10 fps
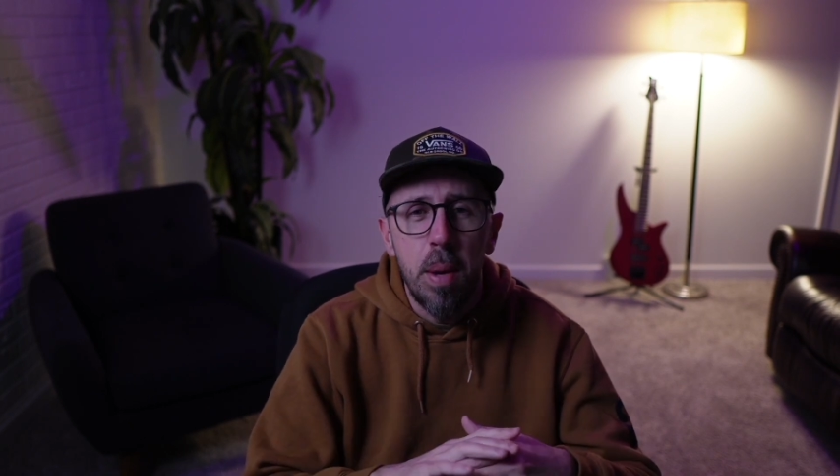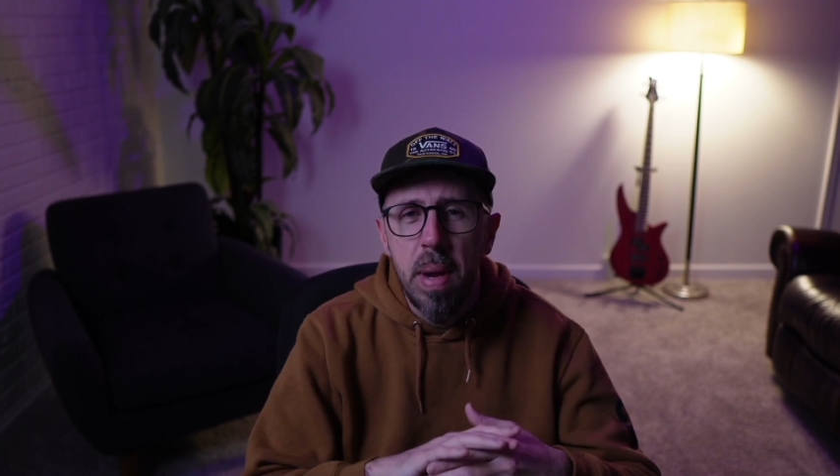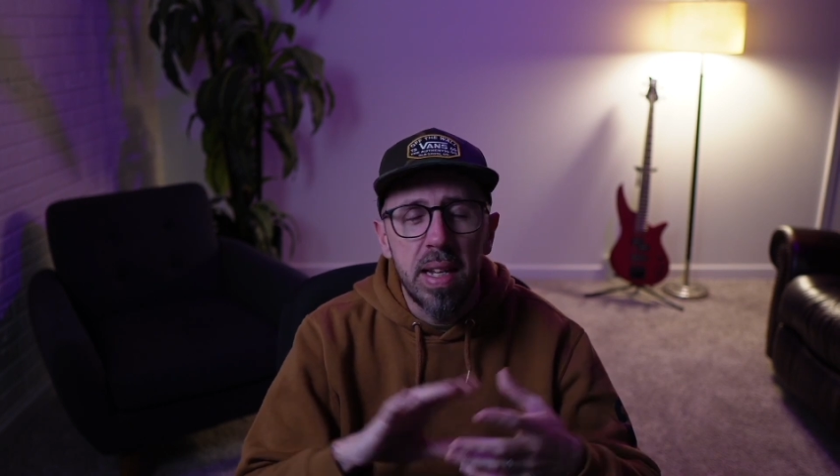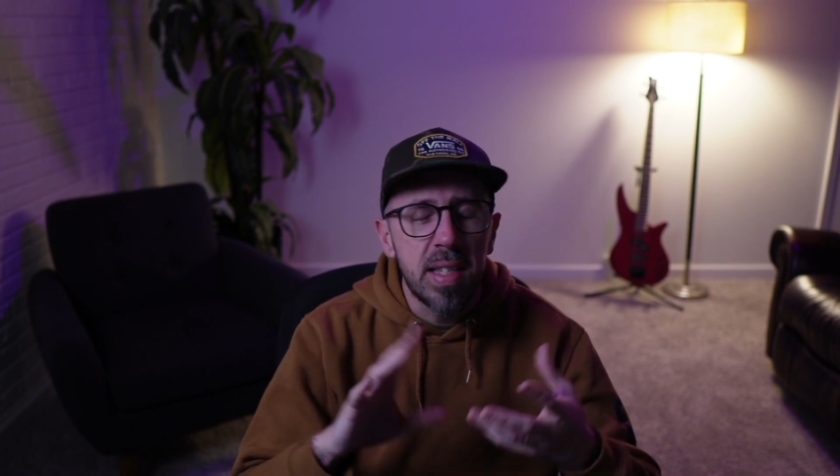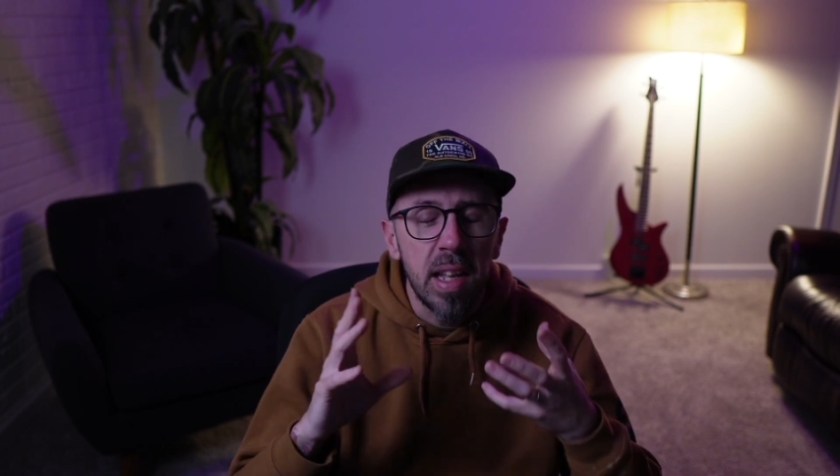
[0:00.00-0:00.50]
and
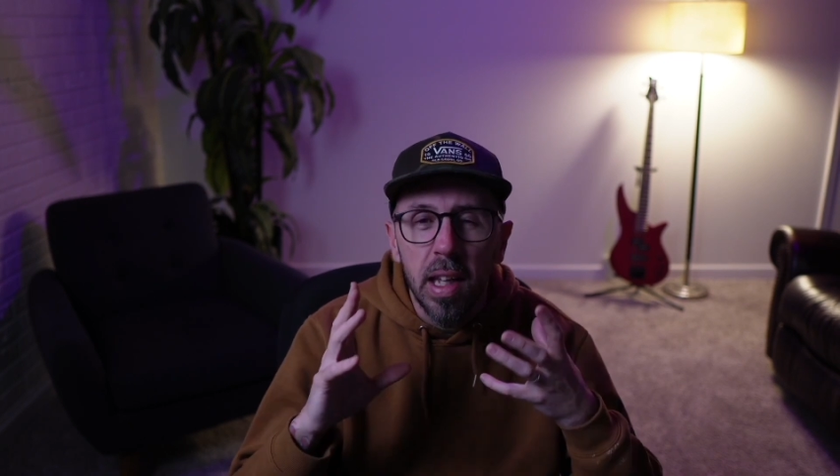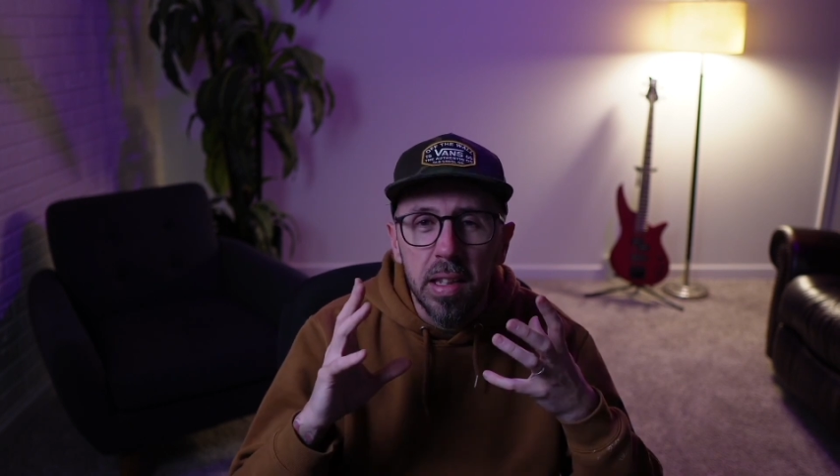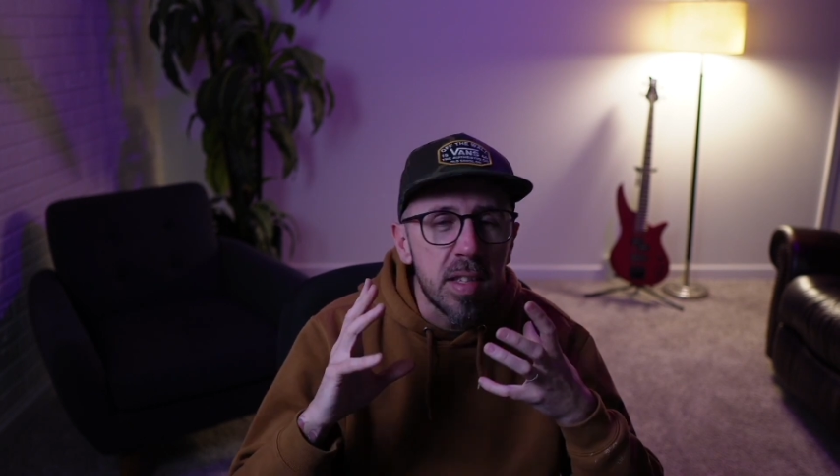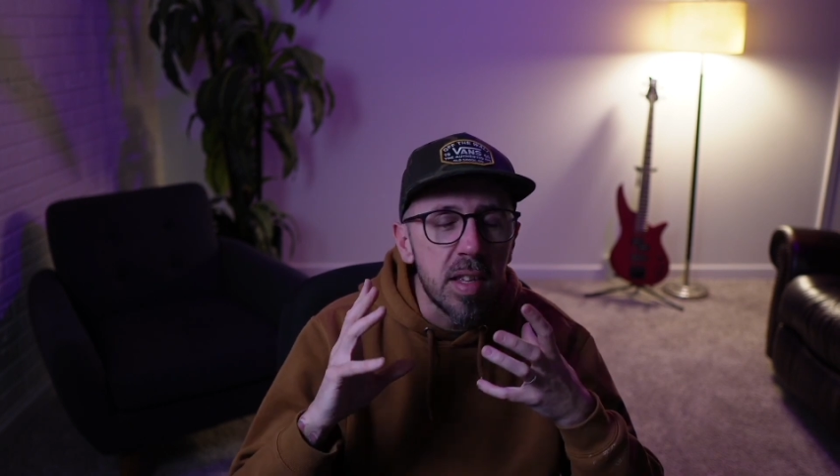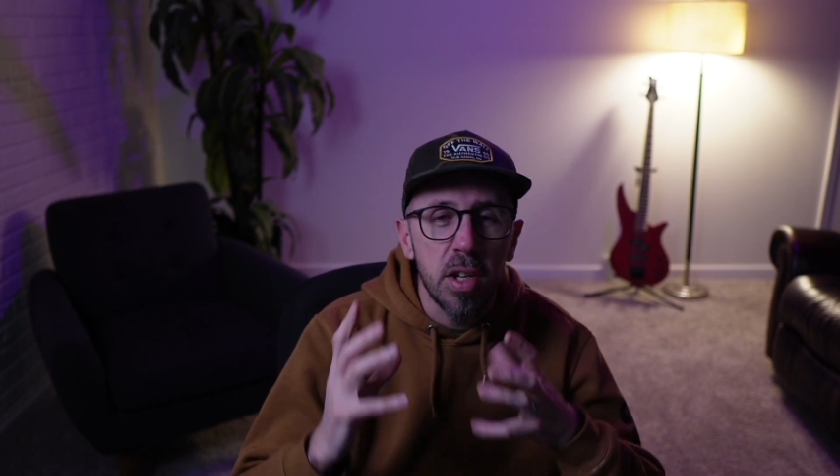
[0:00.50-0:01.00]
make it sound
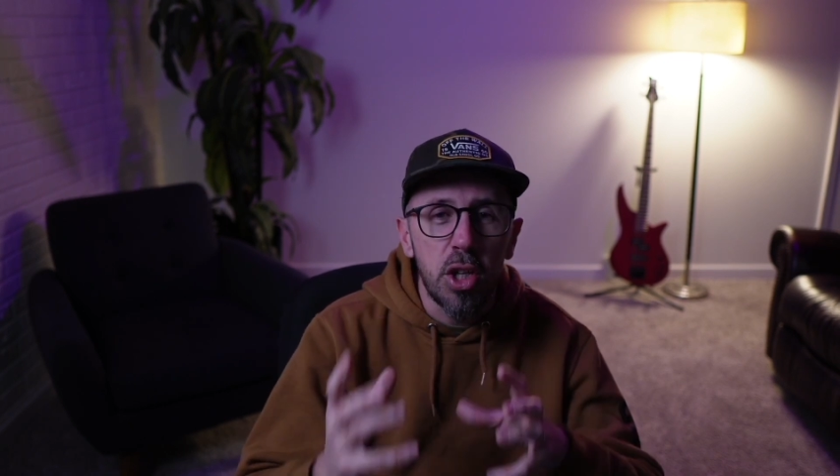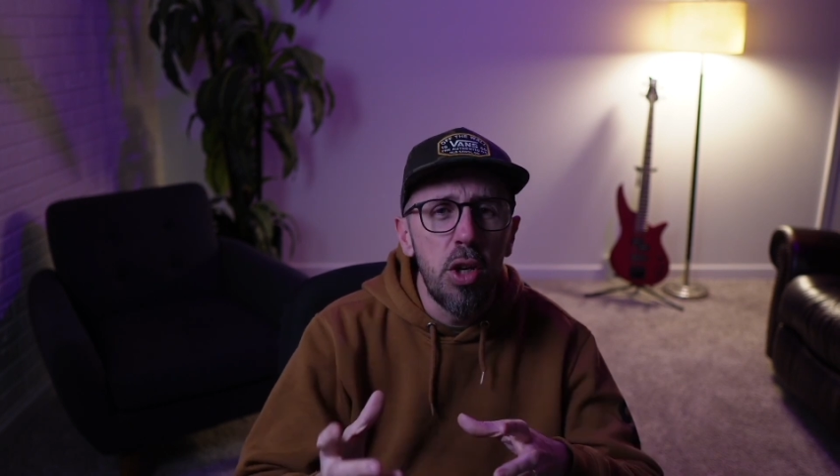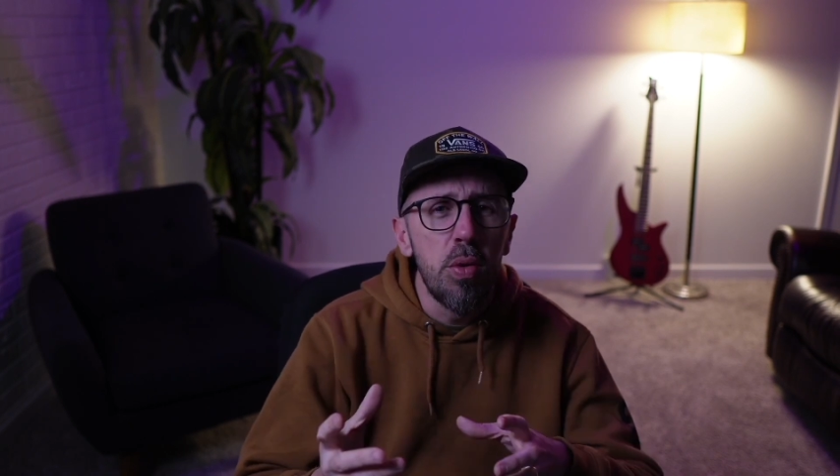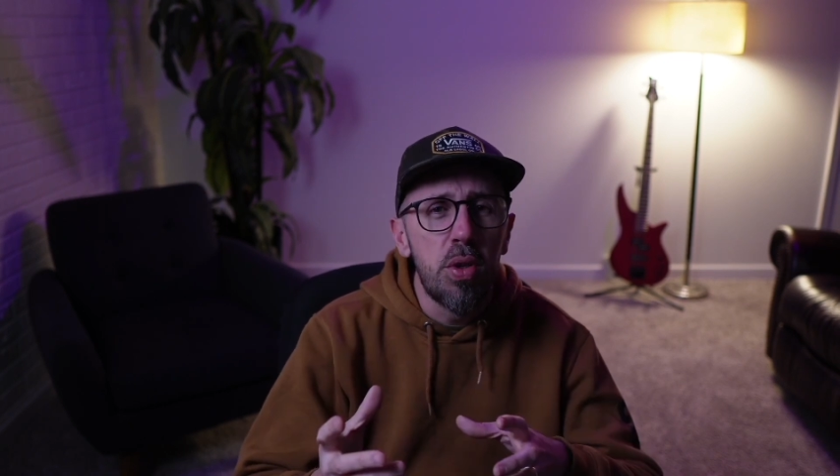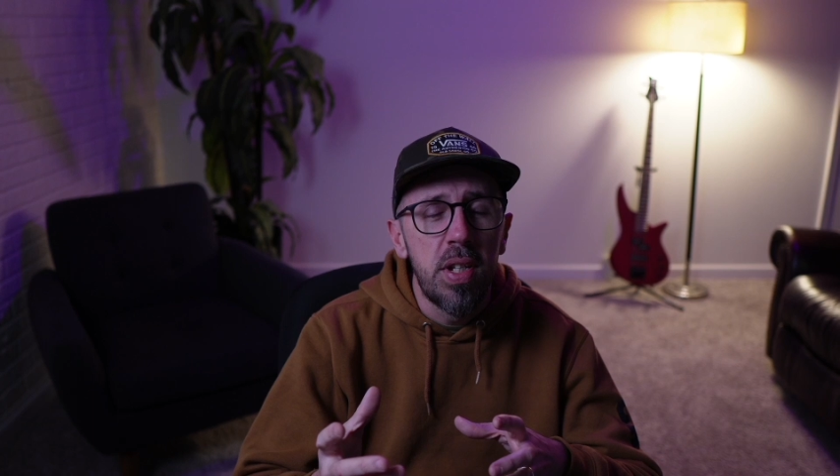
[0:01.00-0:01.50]
like this is a
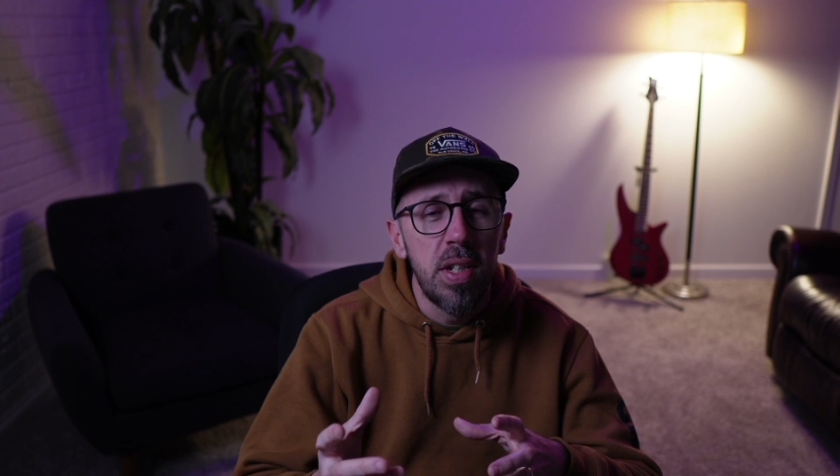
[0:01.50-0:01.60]
huge